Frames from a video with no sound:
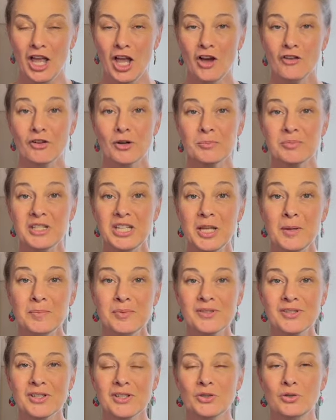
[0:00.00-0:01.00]
from
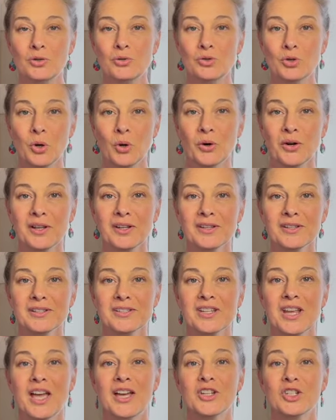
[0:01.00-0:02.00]
tips and
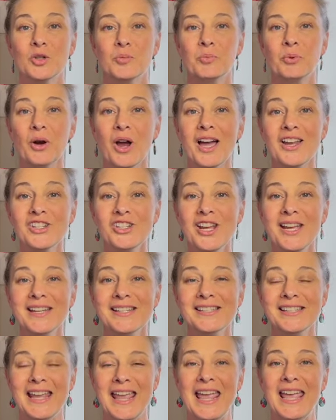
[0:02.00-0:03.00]
tutorials to
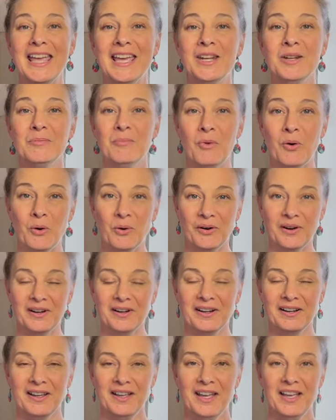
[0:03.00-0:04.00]
projects and more.
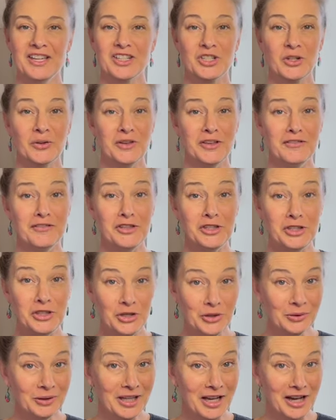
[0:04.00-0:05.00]
So if
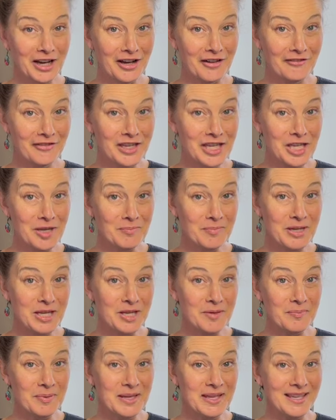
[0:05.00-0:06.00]
you love
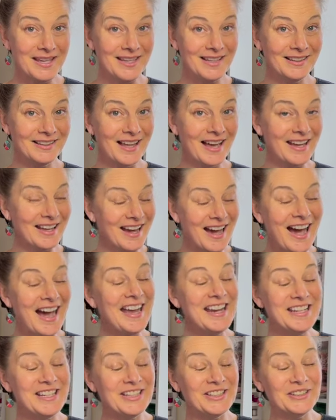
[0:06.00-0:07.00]
EPP like I
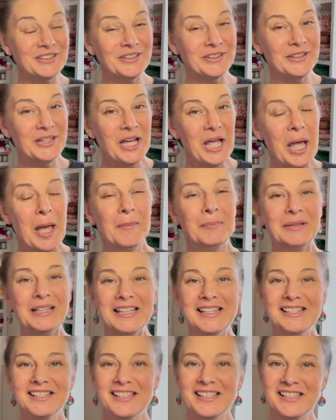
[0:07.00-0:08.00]
do,
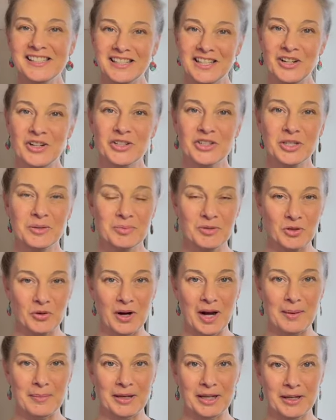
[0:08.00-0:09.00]
please consider
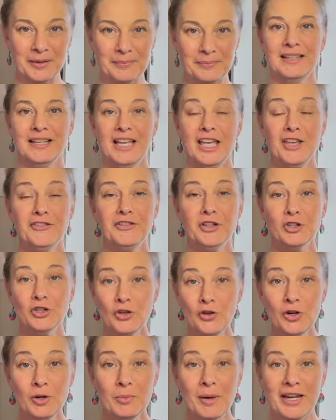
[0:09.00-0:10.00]
subscribing. If you're
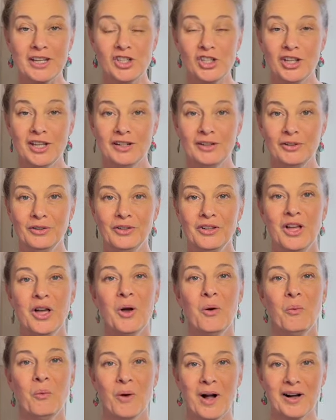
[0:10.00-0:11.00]
new to my channel,
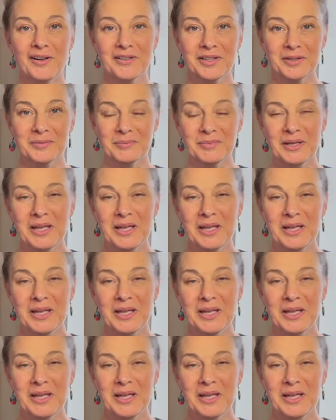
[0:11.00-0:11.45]
welcome.